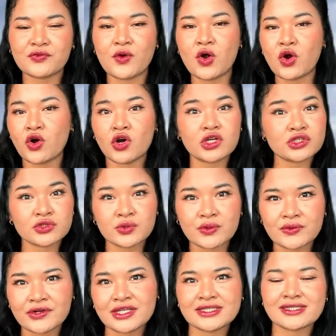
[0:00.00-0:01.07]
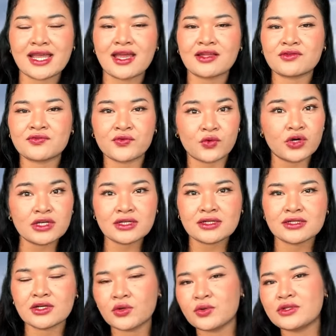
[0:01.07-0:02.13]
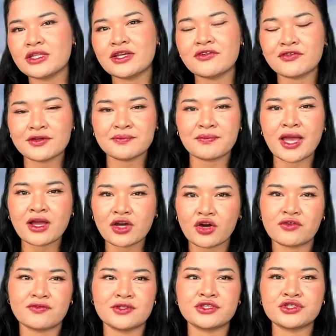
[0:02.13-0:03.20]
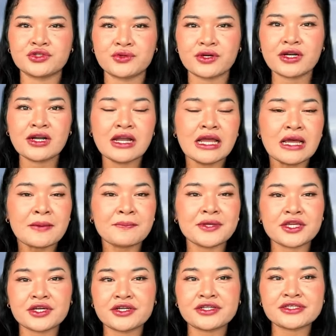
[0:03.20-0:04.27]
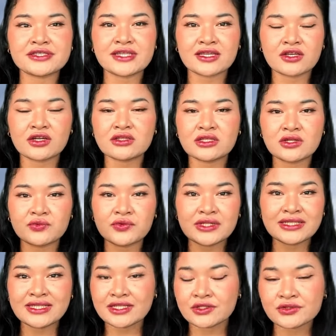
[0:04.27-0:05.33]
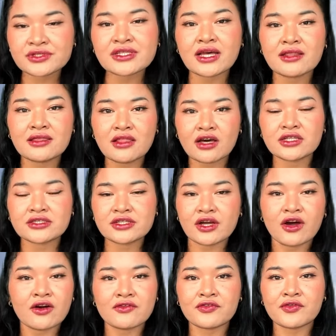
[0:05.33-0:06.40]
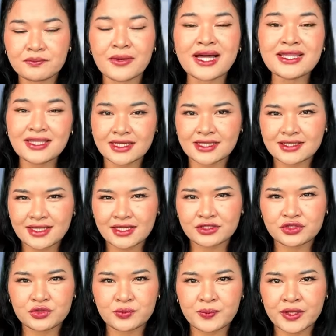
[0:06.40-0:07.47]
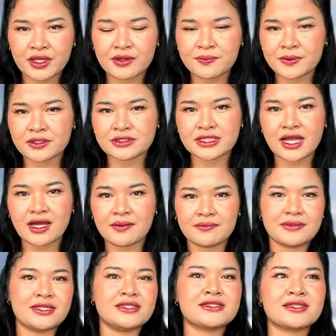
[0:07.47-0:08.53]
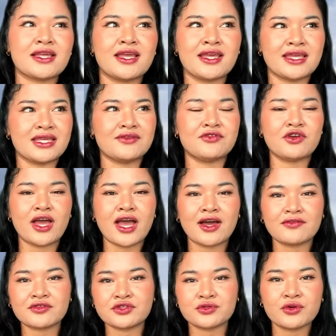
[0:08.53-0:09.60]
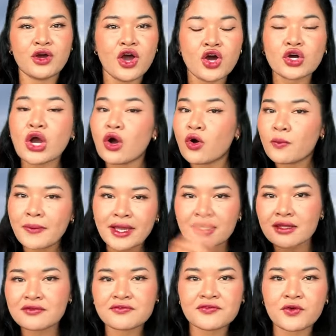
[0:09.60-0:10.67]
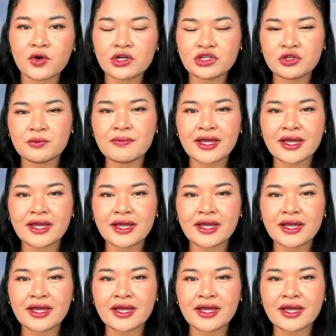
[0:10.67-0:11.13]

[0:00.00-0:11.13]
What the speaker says: for all tourists and foreigners who live in Bangkok for sure, because they're gonna reduce a lot of money that you pay per time. Let's say if you have to go back and forth, you